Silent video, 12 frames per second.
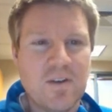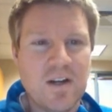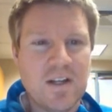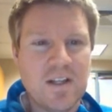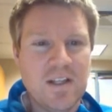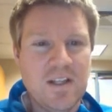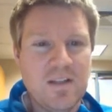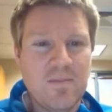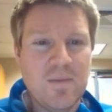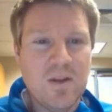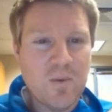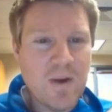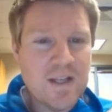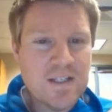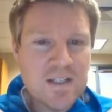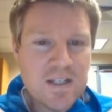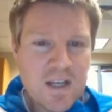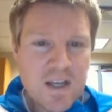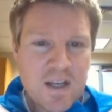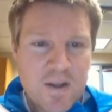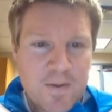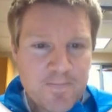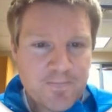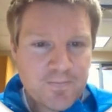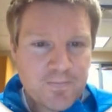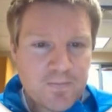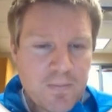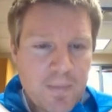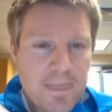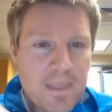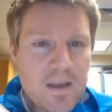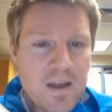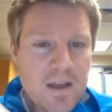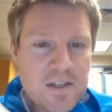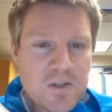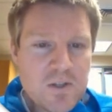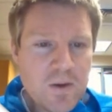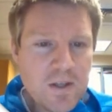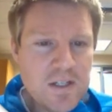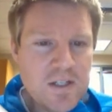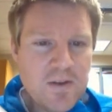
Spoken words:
friendly Midwest. The soil in